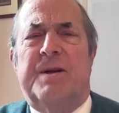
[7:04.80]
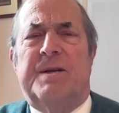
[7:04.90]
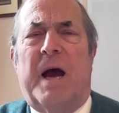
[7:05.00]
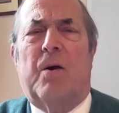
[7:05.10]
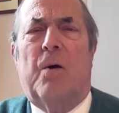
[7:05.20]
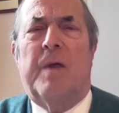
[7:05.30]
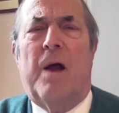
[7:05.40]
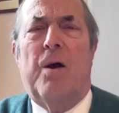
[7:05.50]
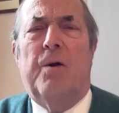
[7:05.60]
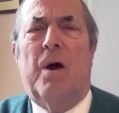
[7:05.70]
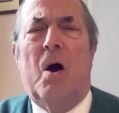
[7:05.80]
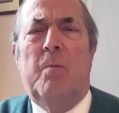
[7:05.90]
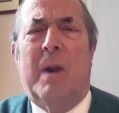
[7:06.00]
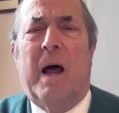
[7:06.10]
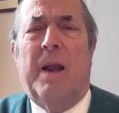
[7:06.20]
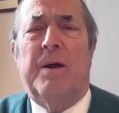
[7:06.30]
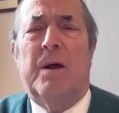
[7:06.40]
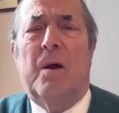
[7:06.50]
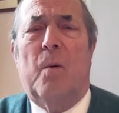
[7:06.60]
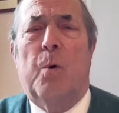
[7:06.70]
attack on their own homeland
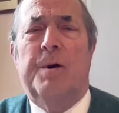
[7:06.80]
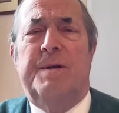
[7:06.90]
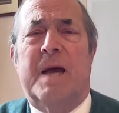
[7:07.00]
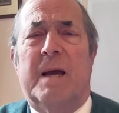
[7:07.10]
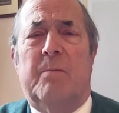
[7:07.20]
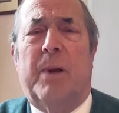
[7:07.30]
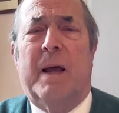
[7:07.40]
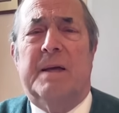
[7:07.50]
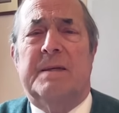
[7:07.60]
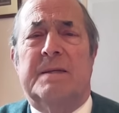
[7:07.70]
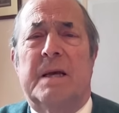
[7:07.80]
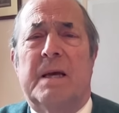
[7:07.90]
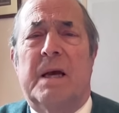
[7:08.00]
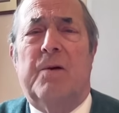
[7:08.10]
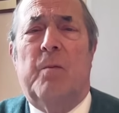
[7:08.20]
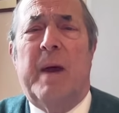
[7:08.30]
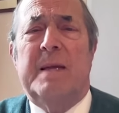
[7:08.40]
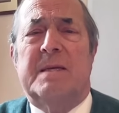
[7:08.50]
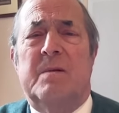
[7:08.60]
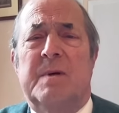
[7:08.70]
would take place. It
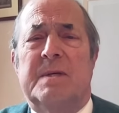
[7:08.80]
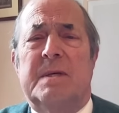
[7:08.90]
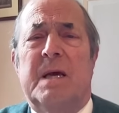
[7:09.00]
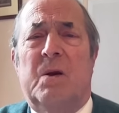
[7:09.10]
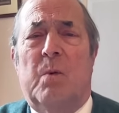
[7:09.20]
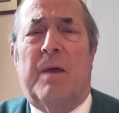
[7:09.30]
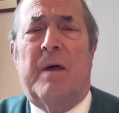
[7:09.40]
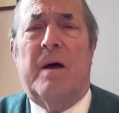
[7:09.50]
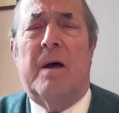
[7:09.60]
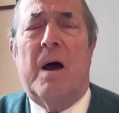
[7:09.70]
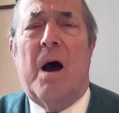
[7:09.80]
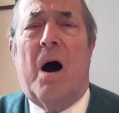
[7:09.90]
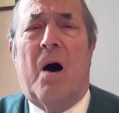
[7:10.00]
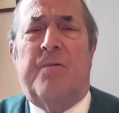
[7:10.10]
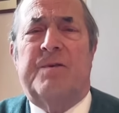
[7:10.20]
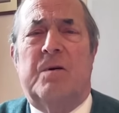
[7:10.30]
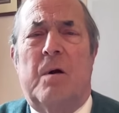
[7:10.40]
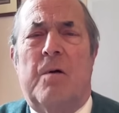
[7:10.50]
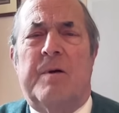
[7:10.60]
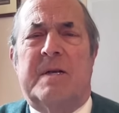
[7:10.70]
remains to be seen whether, after
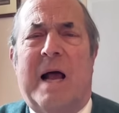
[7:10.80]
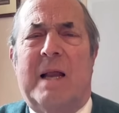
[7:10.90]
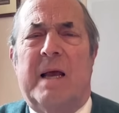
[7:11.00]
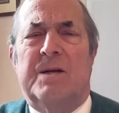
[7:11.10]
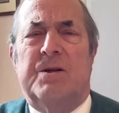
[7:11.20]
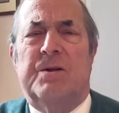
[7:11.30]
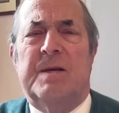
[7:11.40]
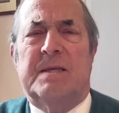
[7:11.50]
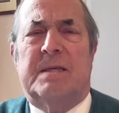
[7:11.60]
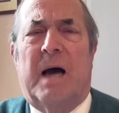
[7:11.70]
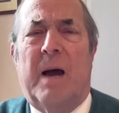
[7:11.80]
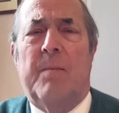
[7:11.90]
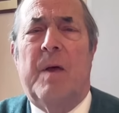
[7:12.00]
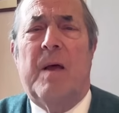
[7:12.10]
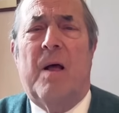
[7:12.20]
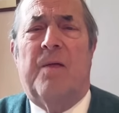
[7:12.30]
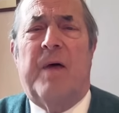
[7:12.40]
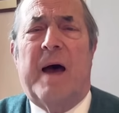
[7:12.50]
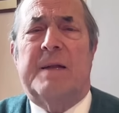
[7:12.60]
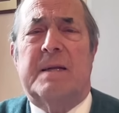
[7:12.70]
a retaliation this time,
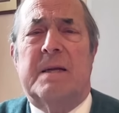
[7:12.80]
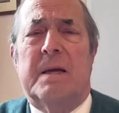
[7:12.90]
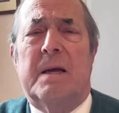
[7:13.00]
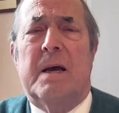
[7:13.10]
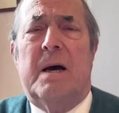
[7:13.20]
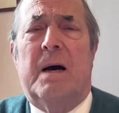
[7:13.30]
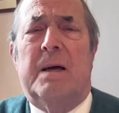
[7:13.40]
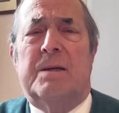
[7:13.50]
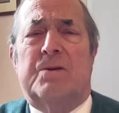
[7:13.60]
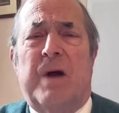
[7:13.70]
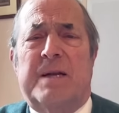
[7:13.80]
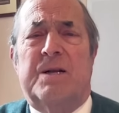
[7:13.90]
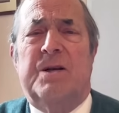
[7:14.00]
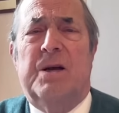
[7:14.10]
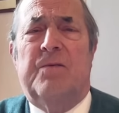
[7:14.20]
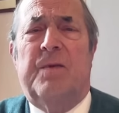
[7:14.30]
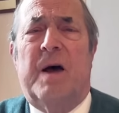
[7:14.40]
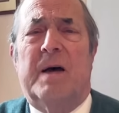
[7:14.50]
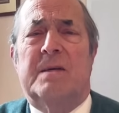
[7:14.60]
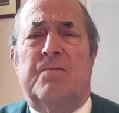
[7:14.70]
that uh, strategy of
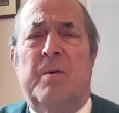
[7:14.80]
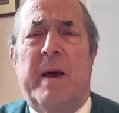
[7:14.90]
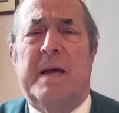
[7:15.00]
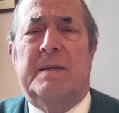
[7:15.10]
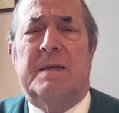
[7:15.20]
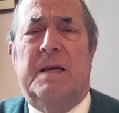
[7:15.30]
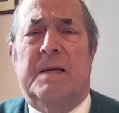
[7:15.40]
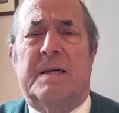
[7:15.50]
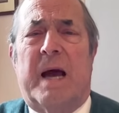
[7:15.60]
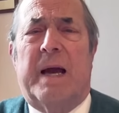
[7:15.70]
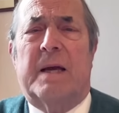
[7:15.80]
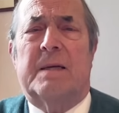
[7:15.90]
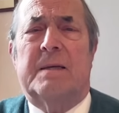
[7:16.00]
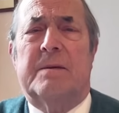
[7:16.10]
theirs remains intact.